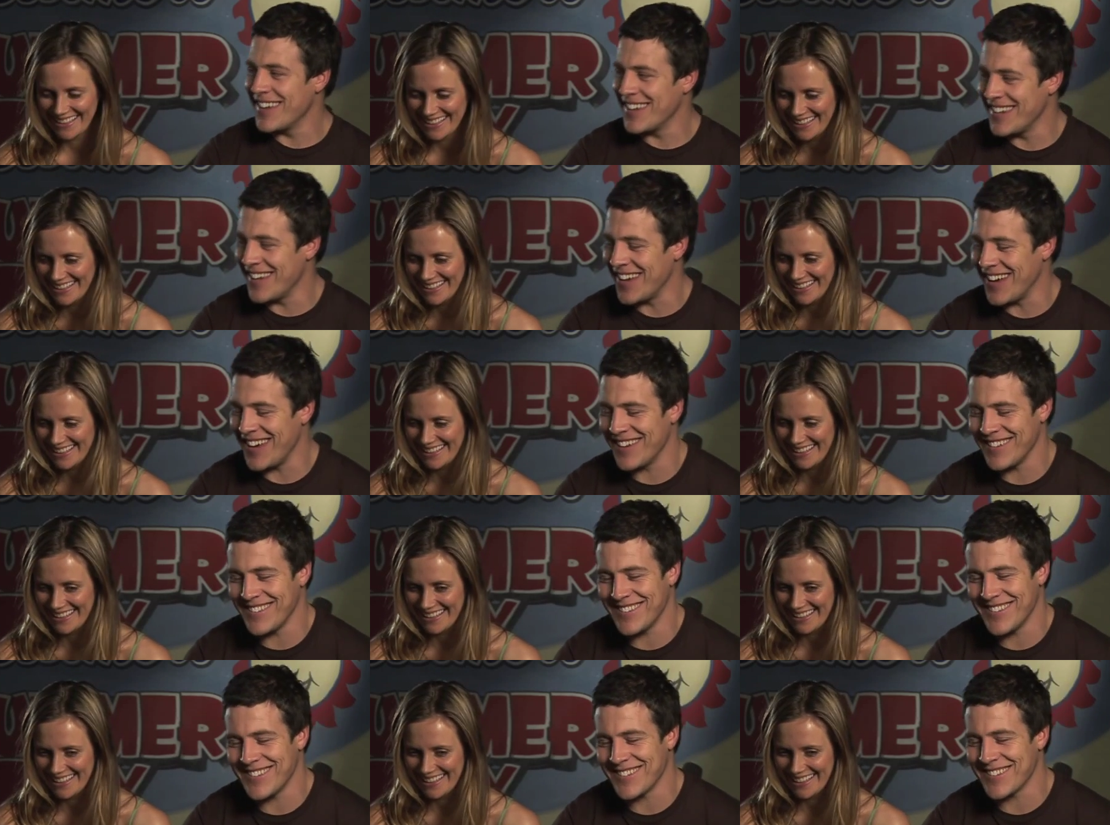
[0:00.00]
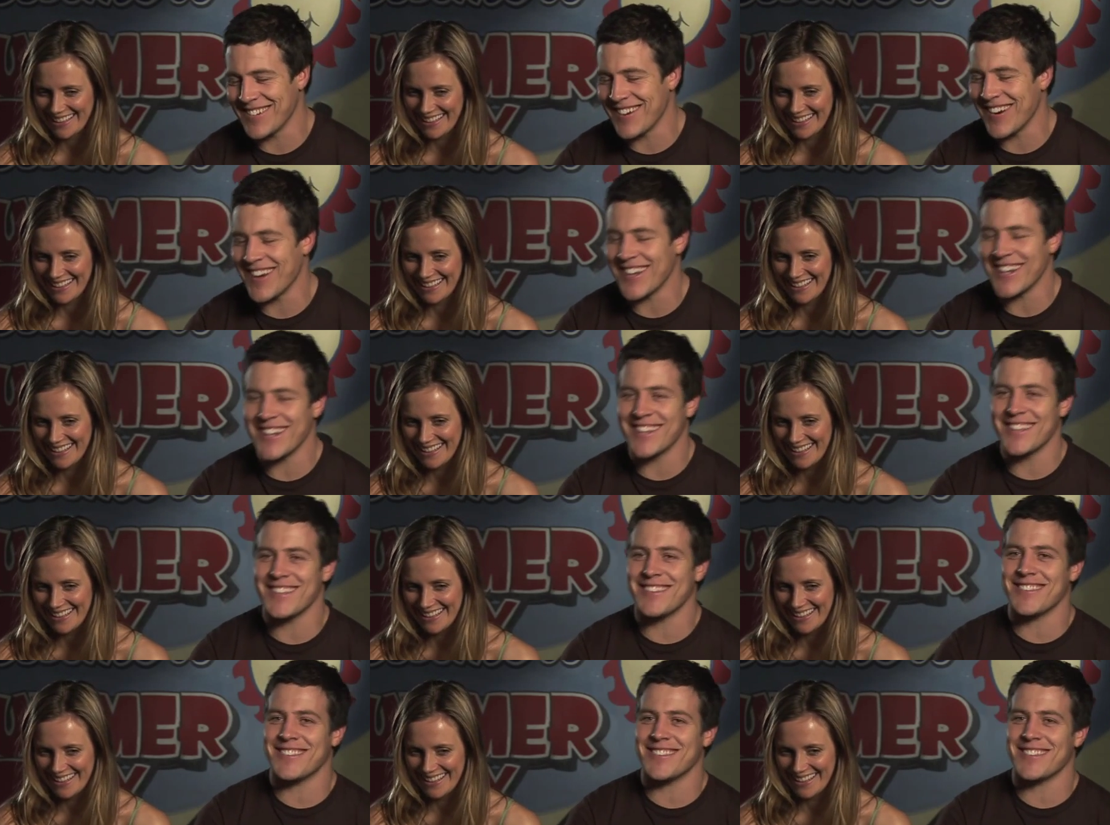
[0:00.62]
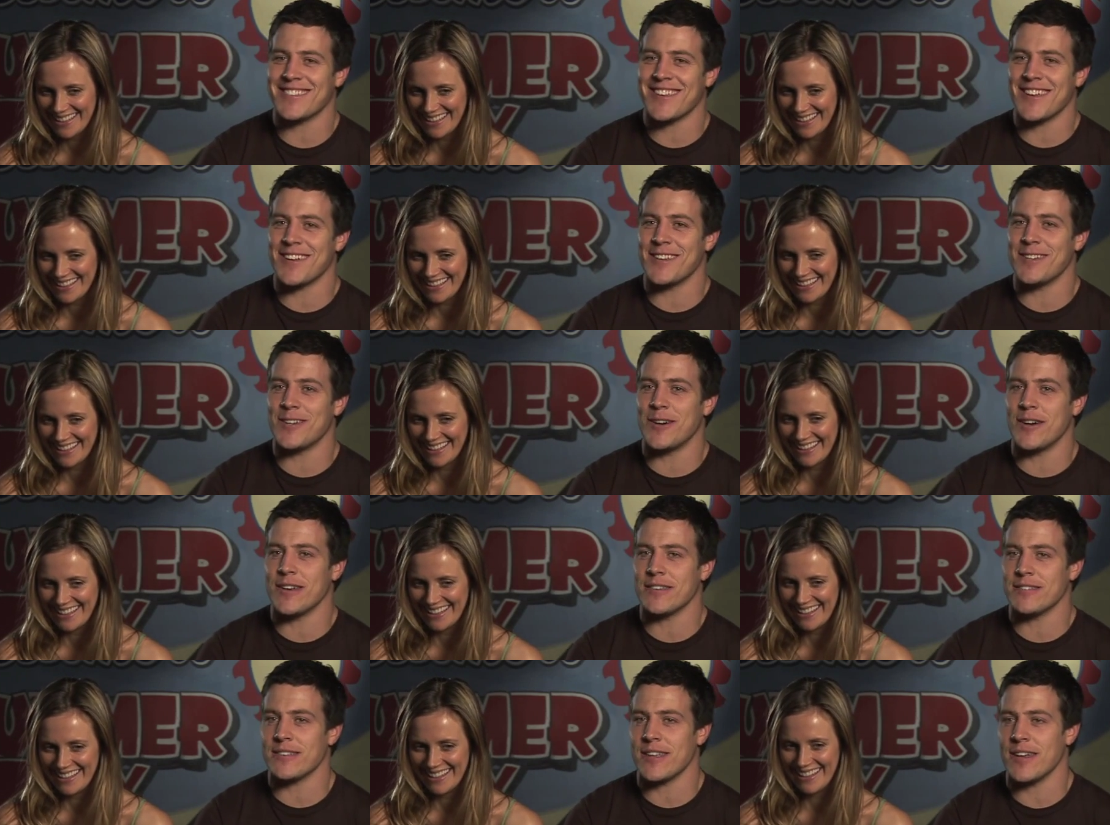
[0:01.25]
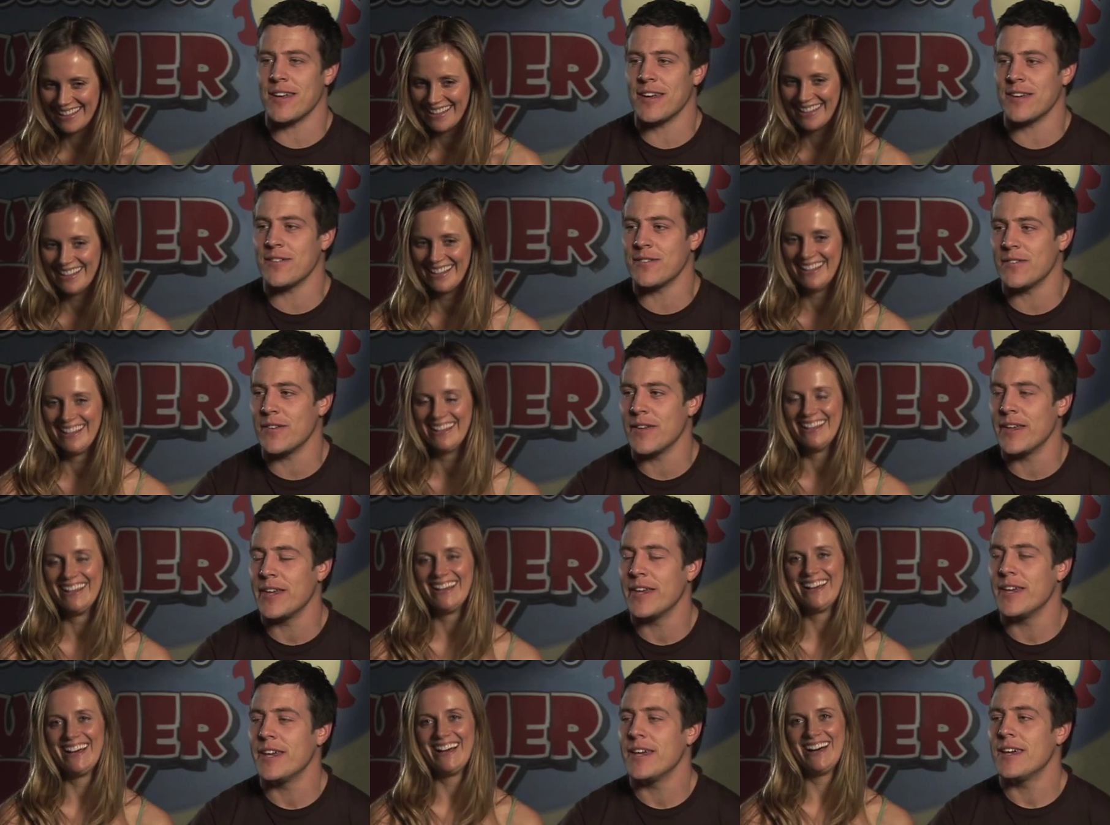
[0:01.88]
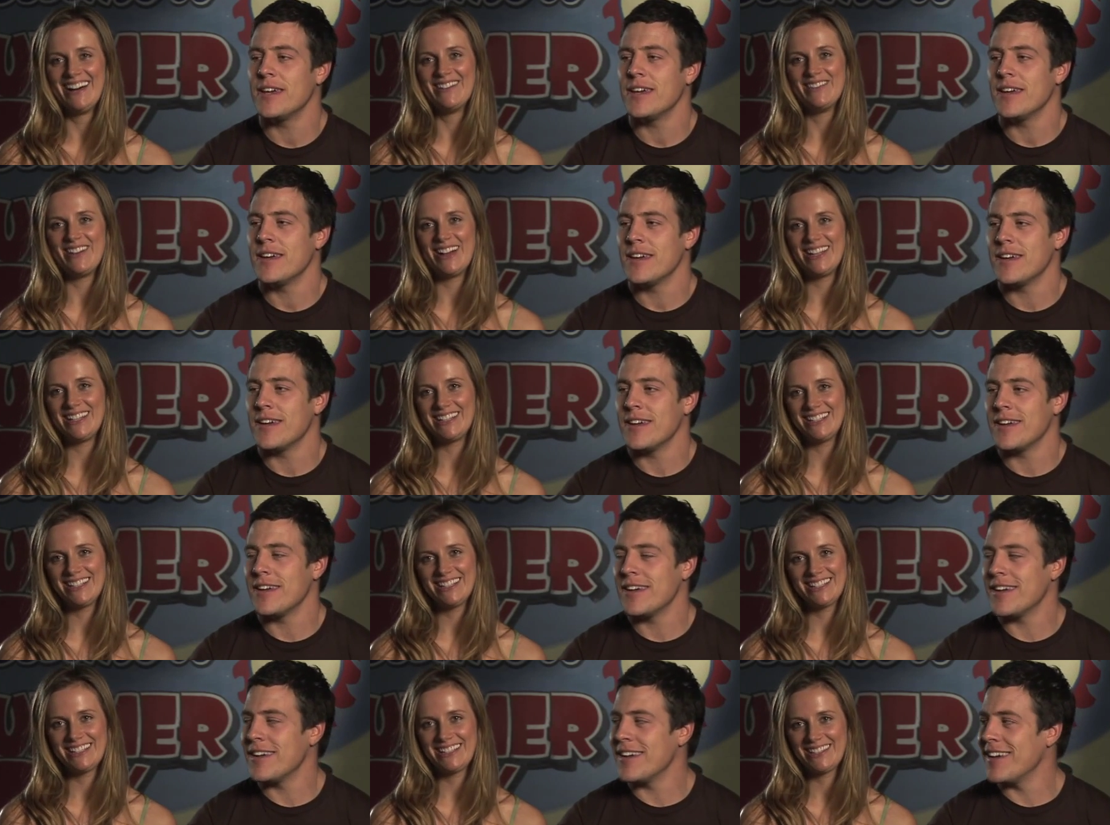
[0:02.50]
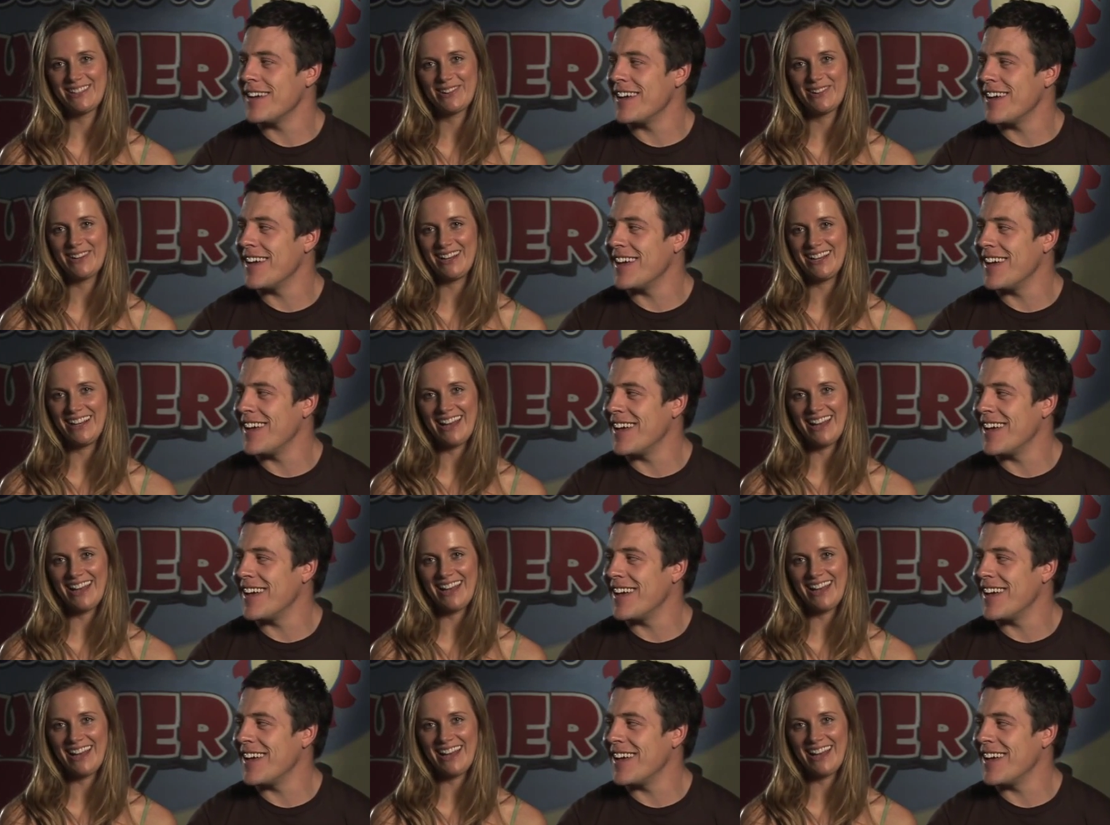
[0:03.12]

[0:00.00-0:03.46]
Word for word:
Speaker 1: no, she's great. It's so nice to have
Speaker 2: I might just quit